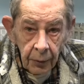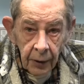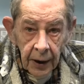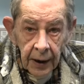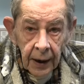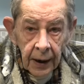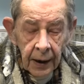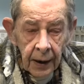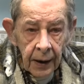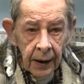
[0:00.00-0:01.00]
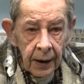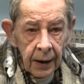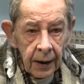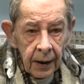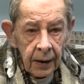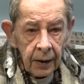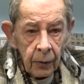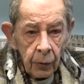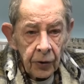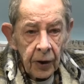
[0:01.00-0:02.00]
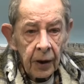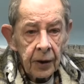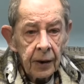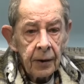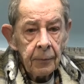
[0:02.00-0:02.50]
really uh, it all started